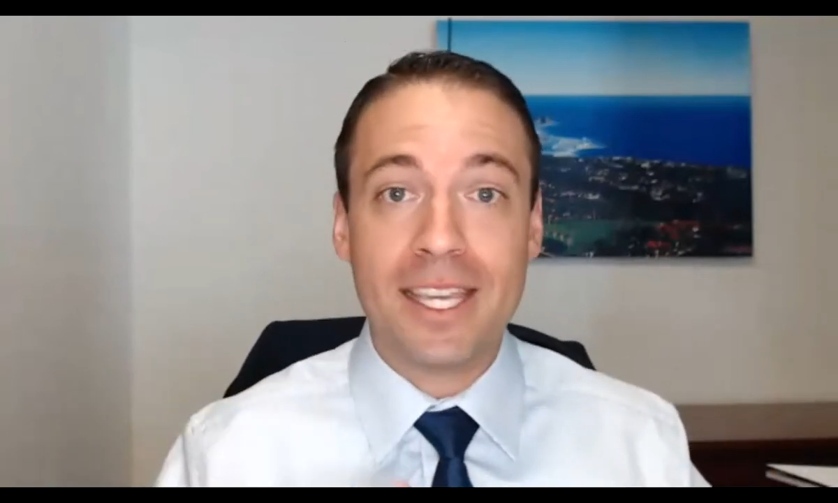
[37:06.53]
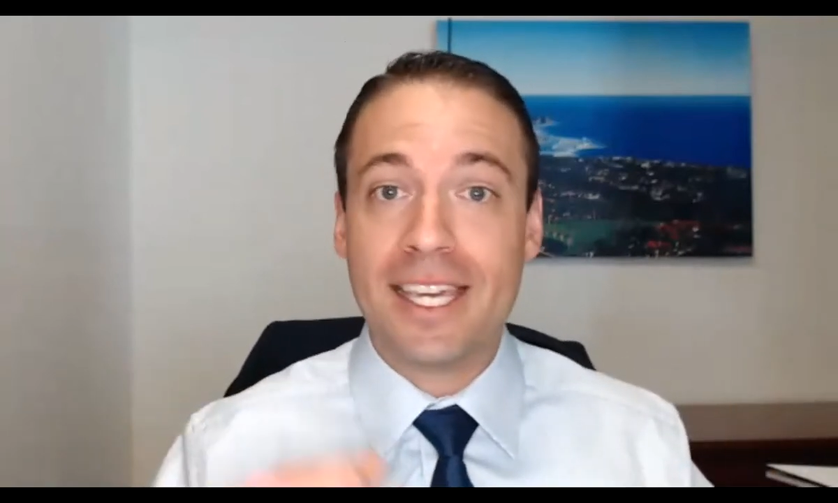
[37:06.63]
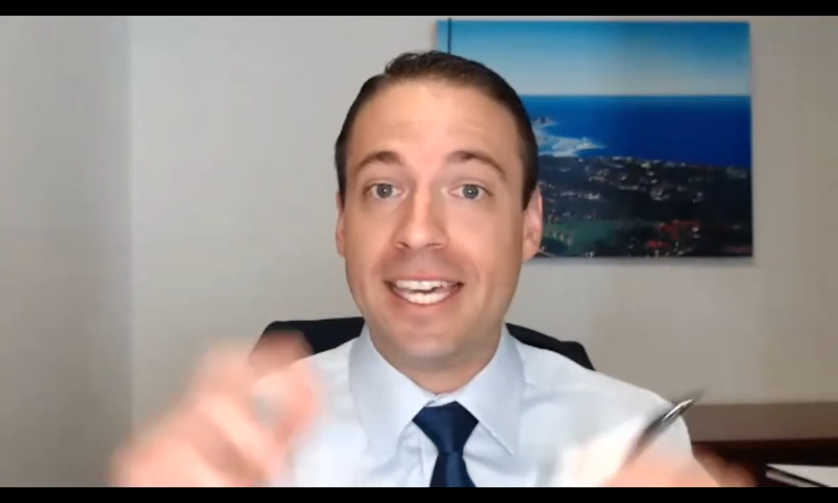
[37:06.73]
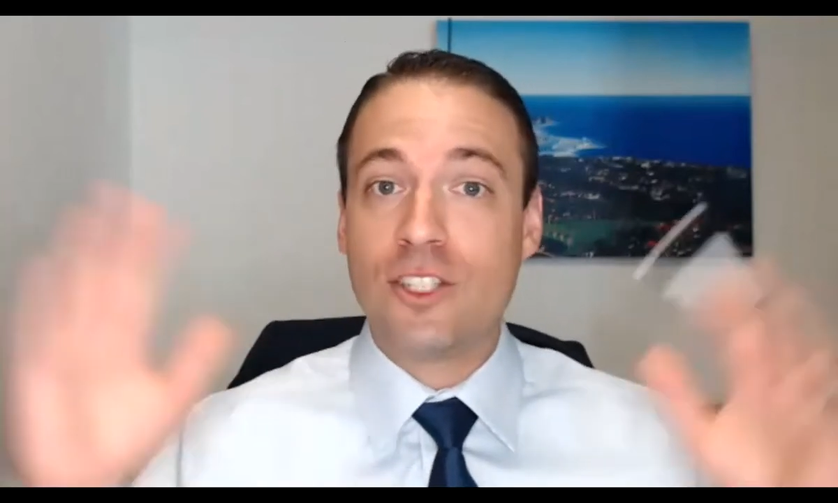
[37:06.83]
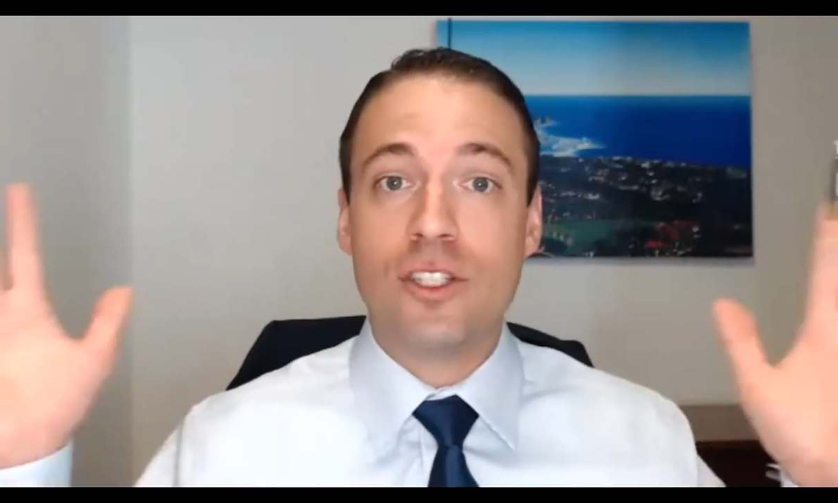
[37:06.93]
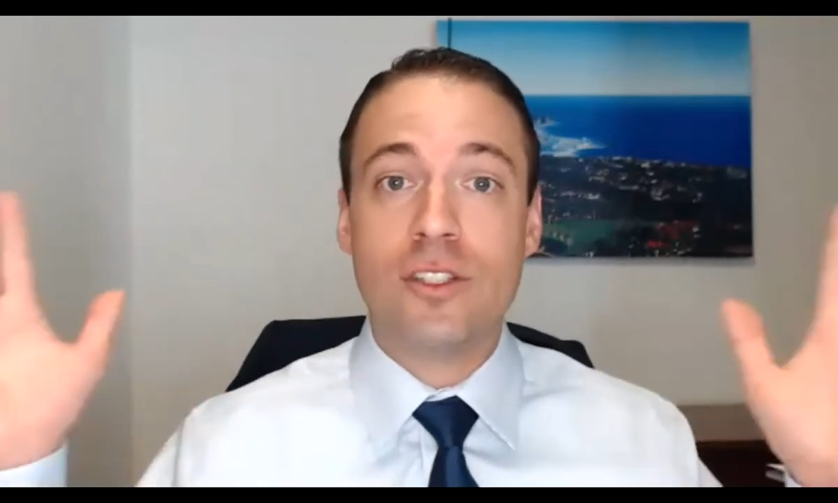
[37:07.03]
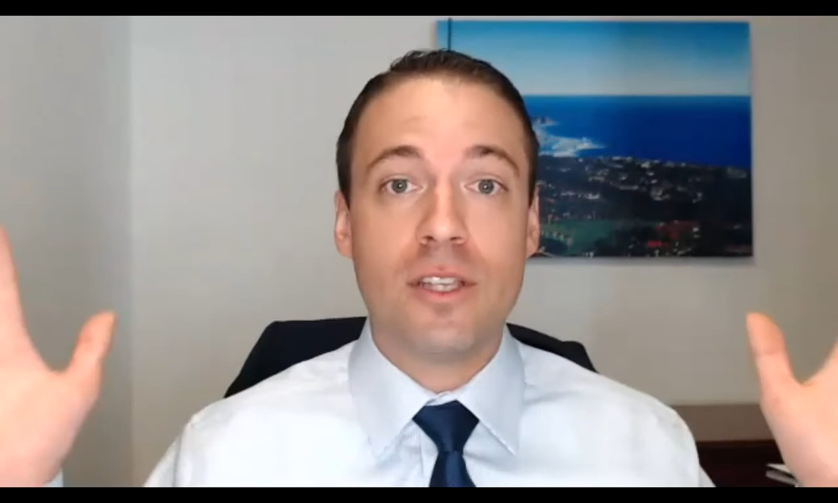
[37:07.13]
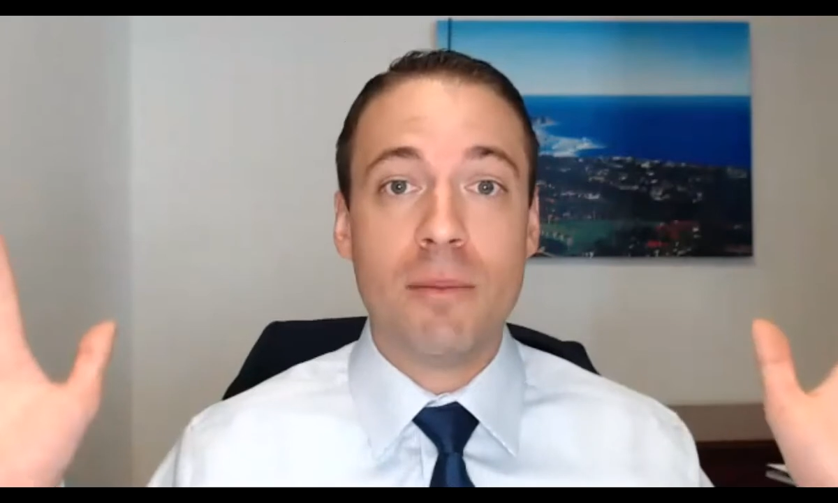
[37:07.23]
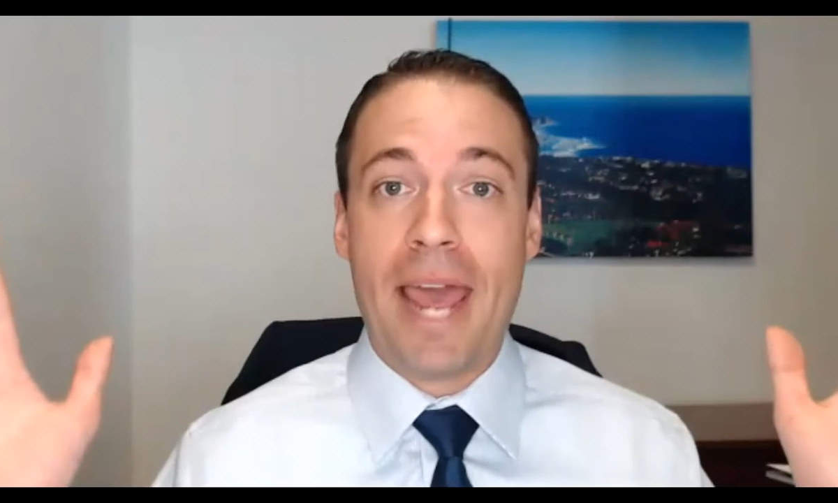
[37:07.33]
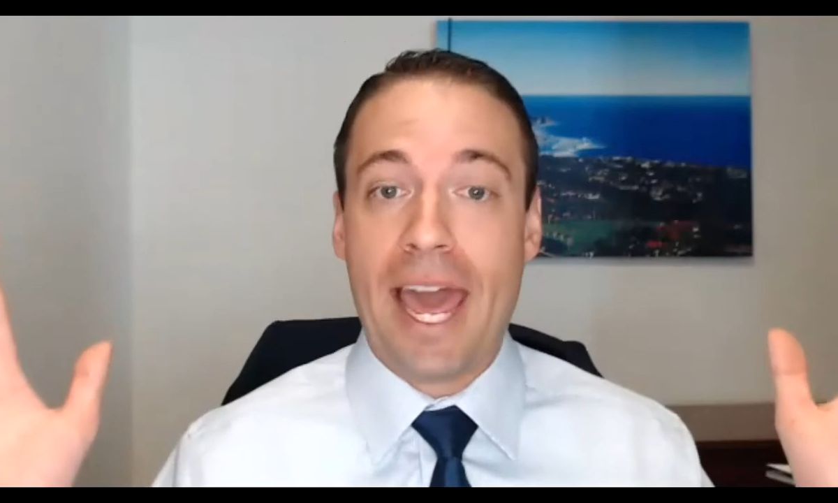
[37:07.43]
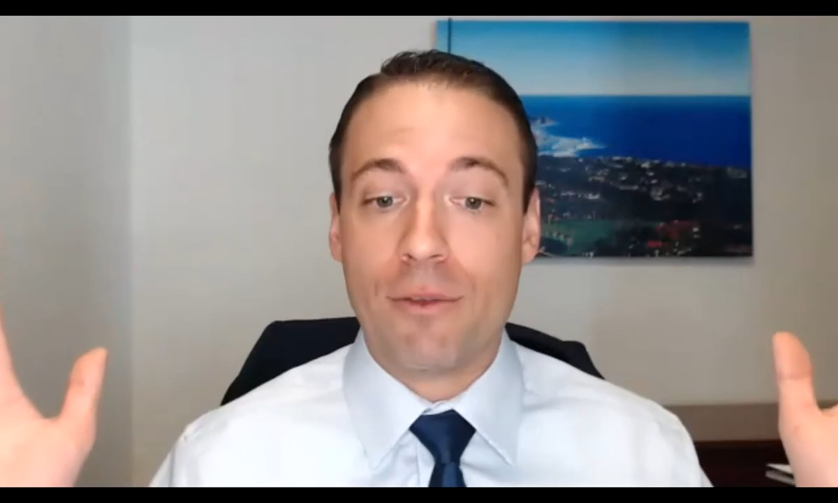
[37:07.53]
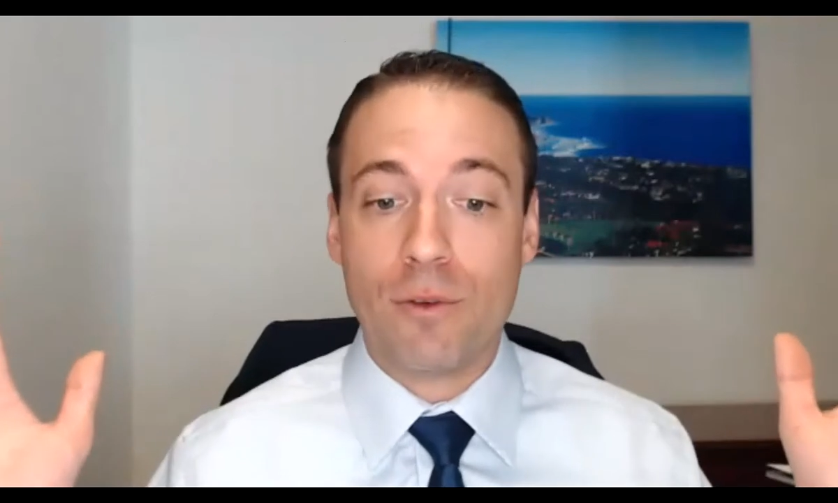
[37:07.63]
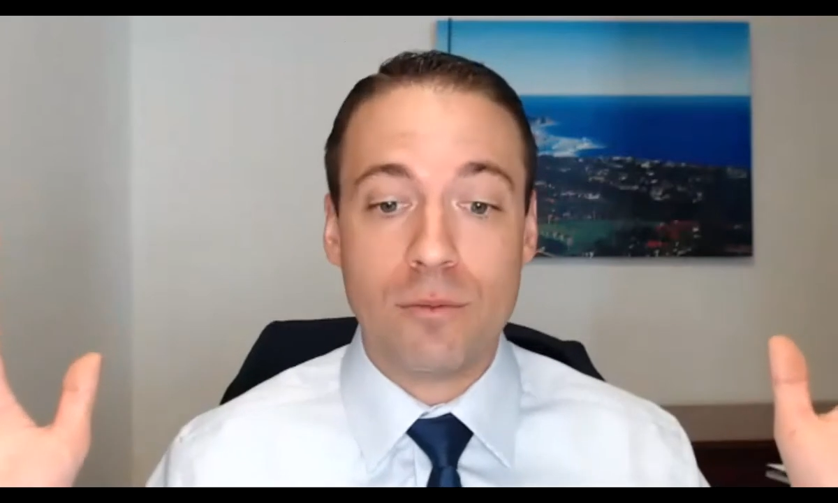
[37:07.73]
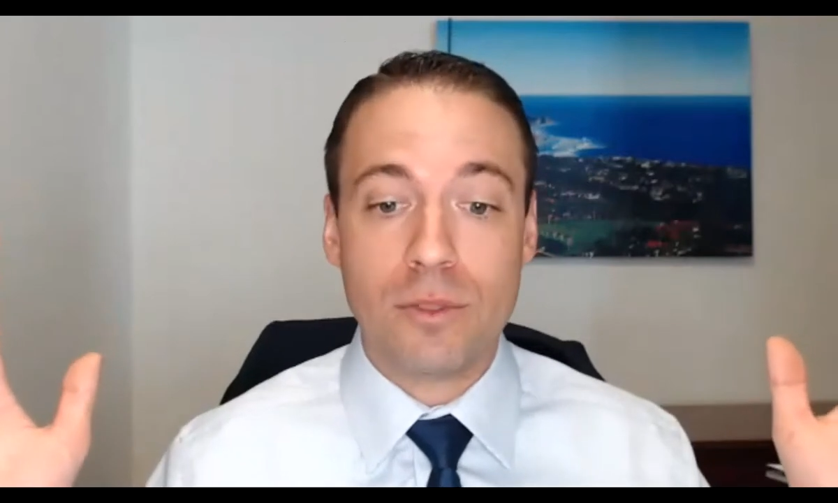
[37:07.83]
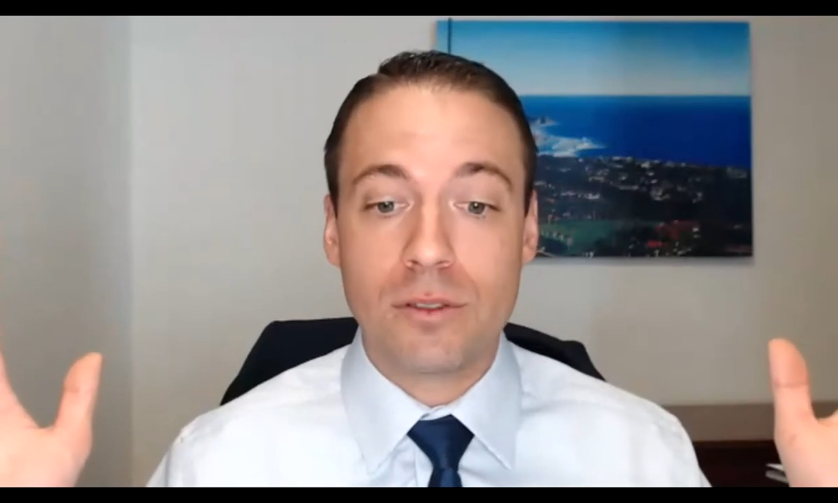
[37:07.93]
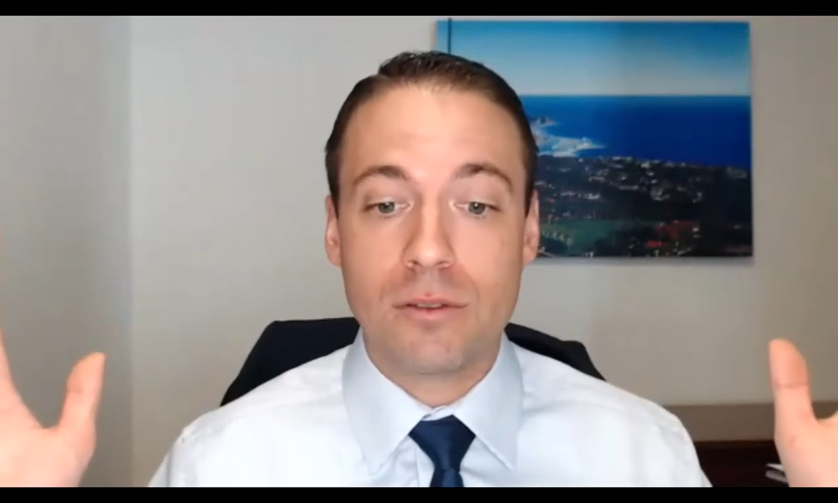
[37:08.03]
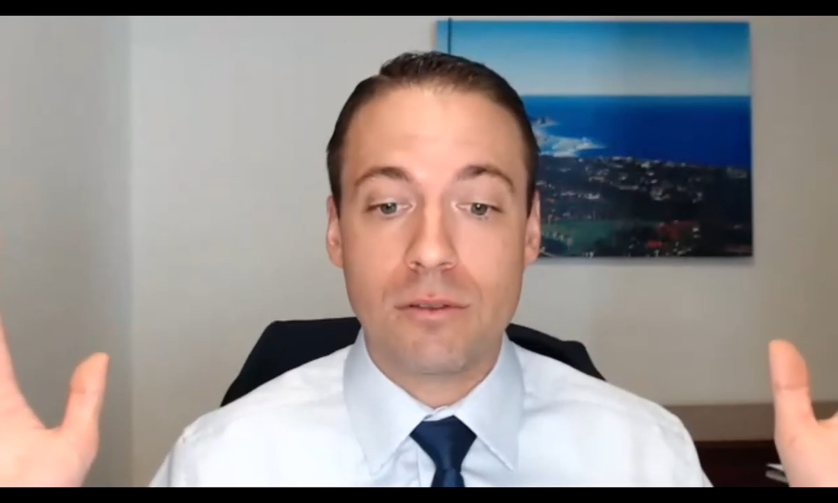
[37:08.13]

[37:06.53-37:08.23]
kitchens and bathrooms.